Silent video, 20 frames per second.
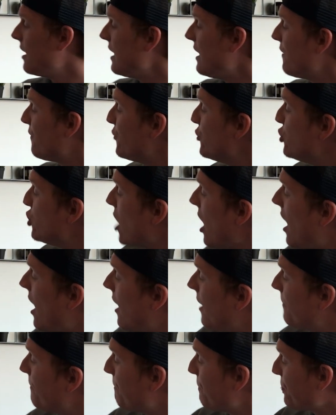If
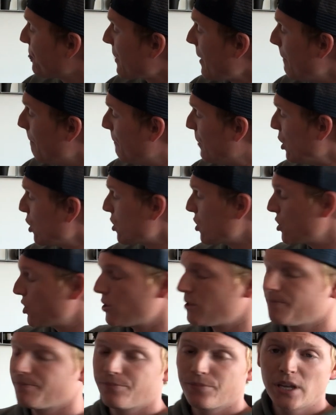John
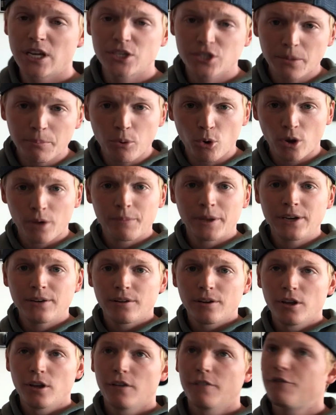books his appointment
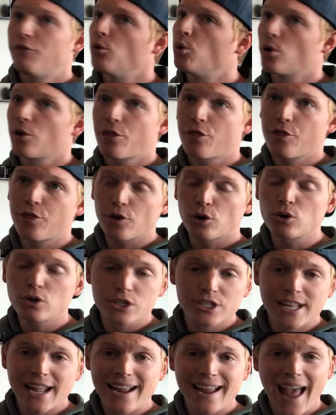for
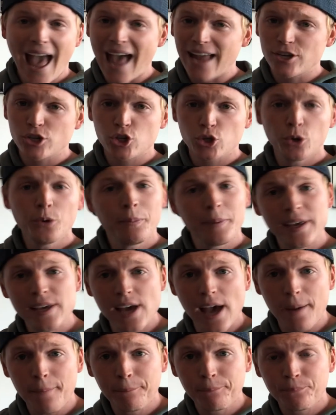Thursday at 2
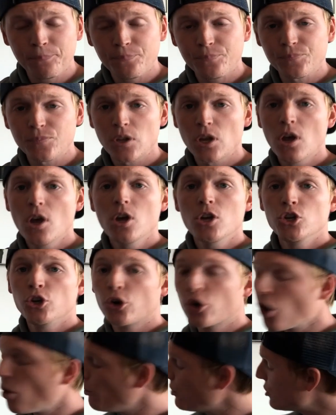p.m.,
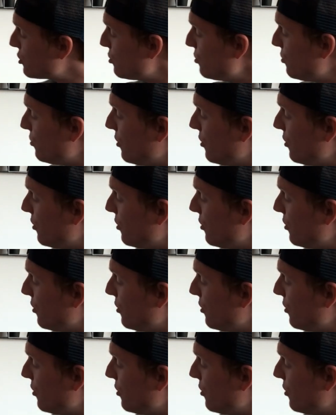you're going to